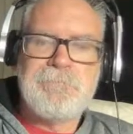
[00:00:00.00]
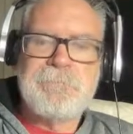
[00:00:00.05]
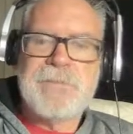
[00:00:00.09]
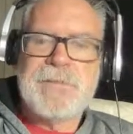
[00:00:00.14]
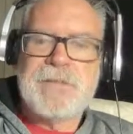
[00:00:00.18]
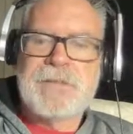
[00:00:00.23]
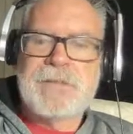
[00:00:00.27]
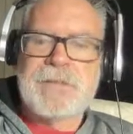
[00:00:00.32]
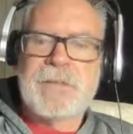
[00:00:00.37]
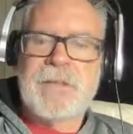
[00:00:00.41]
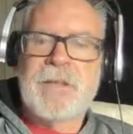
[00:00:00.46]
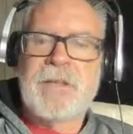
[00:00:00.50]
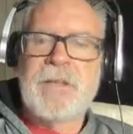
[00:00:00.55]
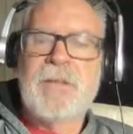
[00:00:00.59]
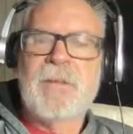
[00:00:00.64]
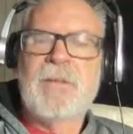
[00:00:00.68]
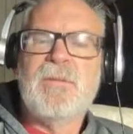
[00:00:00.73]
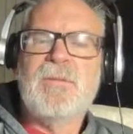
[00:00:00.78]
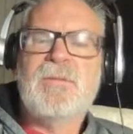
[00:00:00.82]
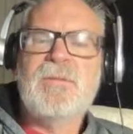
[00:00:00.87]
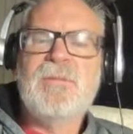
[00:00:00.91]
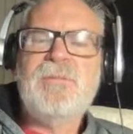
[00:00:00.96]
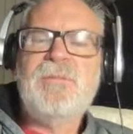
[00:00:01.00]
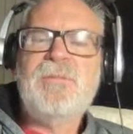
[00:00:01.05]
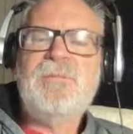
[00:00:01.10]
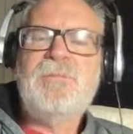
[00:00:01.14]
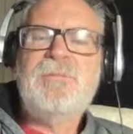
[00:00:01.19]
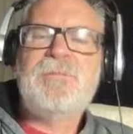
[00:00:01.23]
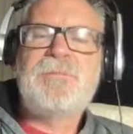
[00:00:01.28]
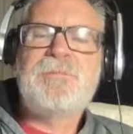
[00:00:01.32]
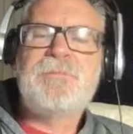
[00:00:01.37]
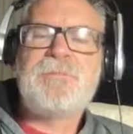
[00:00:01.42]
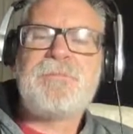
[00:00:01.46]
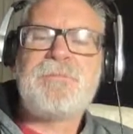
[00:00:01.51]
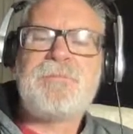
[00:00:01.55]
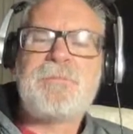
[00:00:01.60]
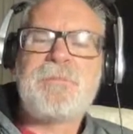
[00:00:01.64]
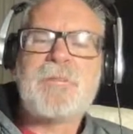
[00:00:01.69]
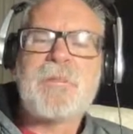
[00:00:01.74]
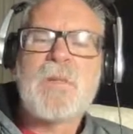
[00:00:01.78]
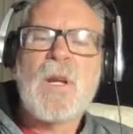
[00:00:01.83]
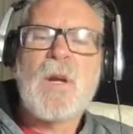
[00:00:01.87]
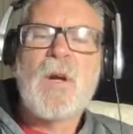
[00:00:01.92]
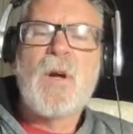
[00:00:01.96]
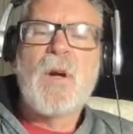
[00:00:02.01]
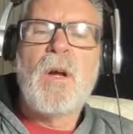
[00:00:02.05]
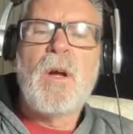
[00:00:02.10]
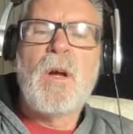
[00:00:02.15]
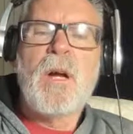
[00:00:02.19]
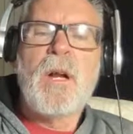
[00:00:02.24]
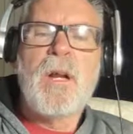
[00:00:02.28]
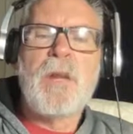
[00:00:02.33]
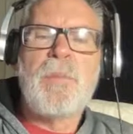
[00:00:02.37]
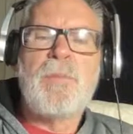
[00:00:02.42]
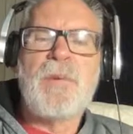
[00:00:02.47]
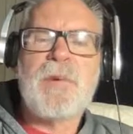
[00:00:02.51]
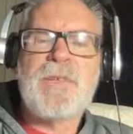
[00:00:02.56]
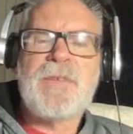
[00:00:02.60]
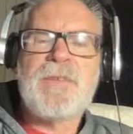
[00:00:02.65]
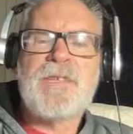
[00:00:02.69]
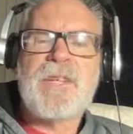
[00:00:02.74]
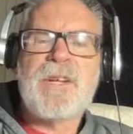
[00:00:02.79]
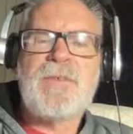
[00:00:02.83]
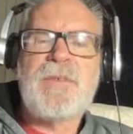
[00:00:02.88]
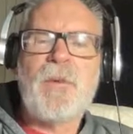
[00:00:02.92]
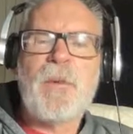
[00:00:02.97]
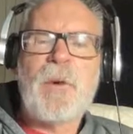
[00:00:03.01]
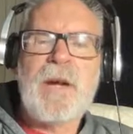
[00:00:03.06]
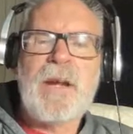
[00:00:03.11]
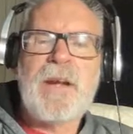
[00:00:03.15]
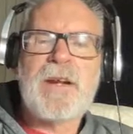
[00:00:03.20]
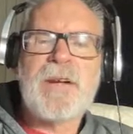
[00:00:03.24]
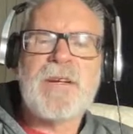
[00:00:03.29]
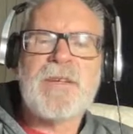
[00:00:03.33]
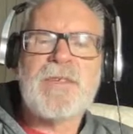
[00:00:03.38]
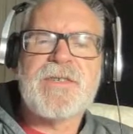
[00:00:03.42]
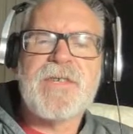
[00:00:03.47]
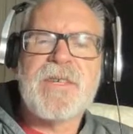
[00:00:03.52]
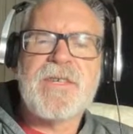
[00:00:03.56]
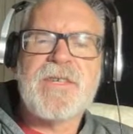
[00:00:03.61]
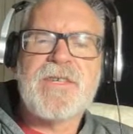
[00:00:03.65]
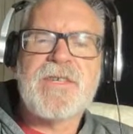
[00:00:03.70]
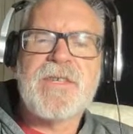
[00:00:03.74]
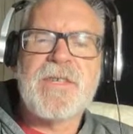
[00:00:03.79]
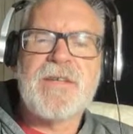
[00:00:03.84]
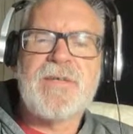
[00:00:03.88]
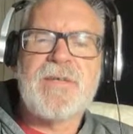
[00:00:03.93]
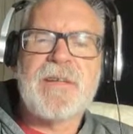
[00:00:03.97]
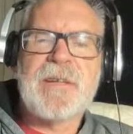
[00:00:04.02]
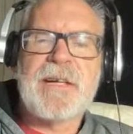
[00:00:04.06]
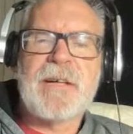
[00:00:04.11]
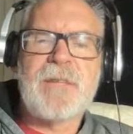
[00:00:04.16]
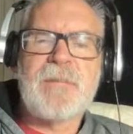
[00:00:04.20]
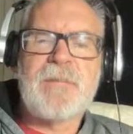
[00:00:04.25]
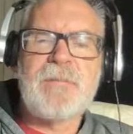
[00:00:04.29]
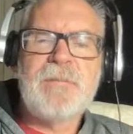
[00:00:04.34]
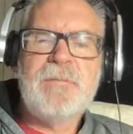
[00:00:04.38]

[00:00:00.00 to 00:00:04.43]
So, are you putting stuff away, or are you setting stuff out?